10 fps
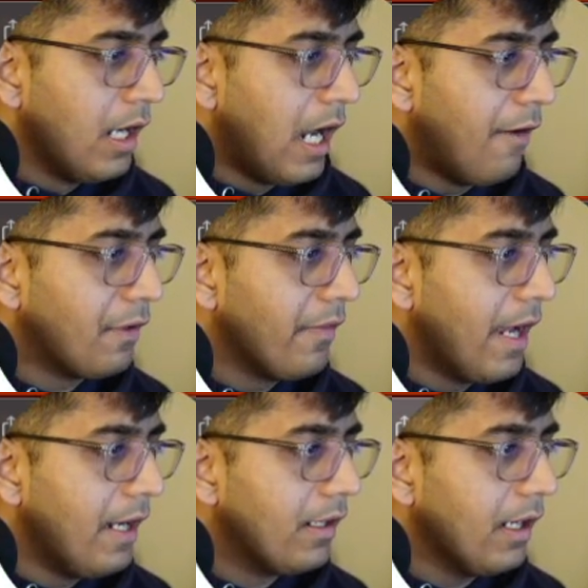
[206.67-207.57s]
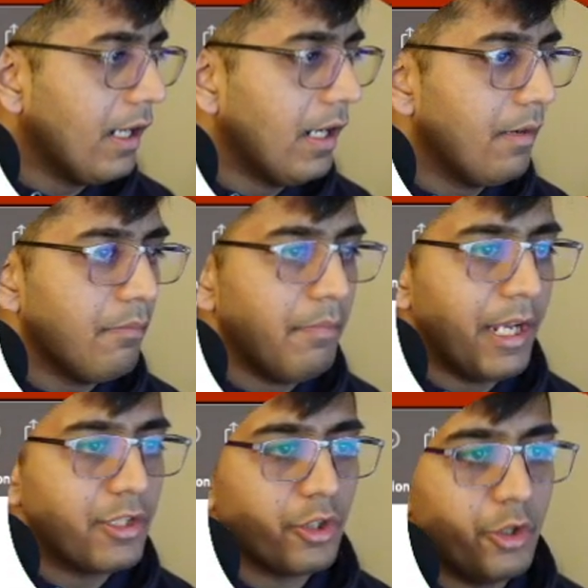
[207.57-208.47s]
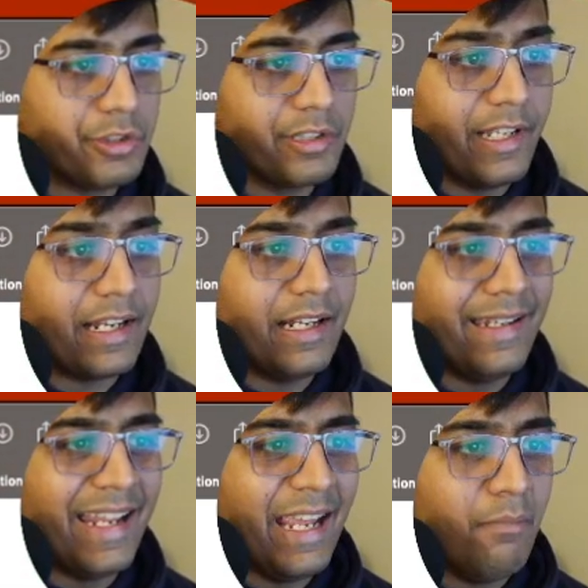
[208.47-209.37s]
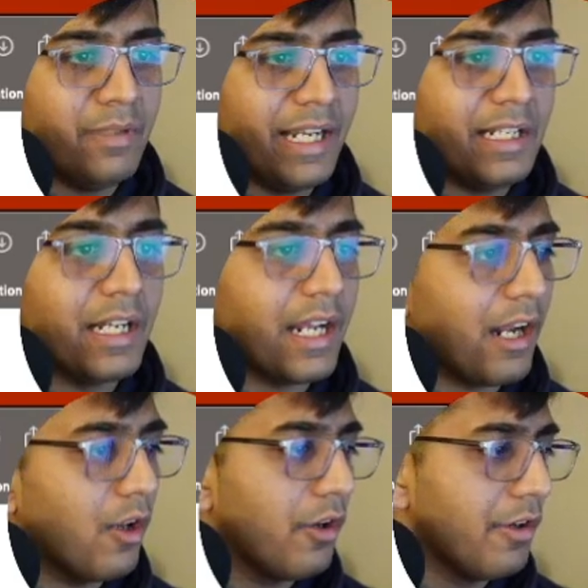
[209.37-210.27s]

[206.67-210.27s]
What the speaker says: After that, make sure you select name data catalog